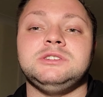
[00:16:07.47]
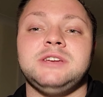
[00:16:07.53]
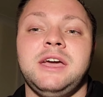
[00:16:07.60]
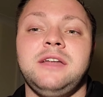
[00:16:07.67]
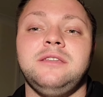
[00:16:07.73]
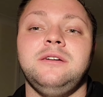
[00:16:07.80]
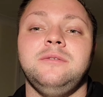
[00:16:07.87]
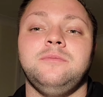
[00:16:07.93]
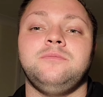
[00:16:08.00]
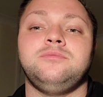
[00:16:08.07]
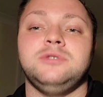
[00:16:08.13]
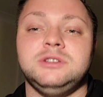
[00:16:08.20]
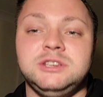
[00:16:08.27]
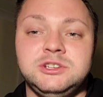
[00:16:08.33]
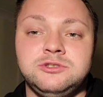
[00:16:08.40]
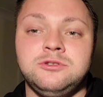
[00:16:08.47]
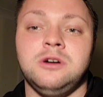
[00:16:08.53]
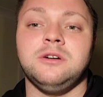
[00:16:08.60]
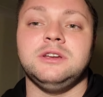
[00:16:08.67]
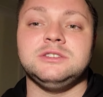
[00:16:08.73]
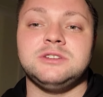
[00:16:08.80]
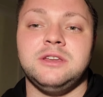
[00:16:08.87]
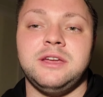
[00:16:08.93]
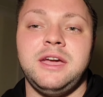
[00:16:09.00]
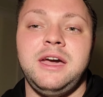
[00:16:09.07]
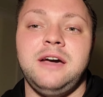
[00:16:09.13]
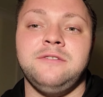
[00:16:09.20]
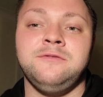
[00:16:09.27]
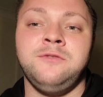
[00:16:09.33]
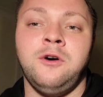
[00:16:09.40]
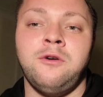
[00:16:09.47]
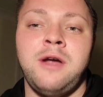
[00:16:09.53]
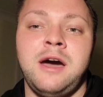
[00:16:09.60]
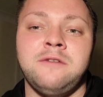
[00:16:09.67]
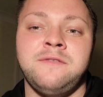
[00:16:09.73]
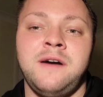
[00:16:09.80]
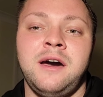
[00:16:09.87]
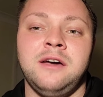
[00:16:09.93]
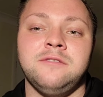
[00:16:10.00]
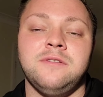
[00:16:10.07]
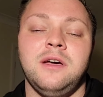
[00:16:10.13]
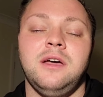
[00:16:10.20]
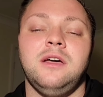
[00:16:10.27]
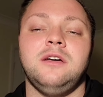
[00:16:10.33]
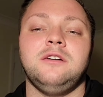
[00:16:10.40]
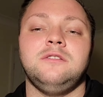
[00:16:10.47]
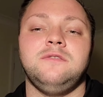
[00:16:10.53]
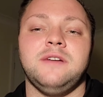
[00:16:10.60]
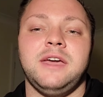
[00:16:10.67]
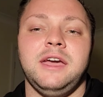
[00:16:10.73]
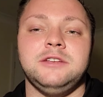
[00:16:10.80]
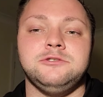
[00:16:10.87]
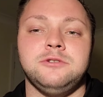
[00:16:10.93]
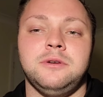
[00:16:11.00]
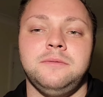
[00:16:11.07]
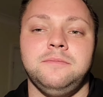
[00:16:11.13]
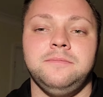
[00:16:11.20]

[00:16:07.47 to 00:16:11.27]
again, pretty strong. It's going to get a 4 out of 5 for catering.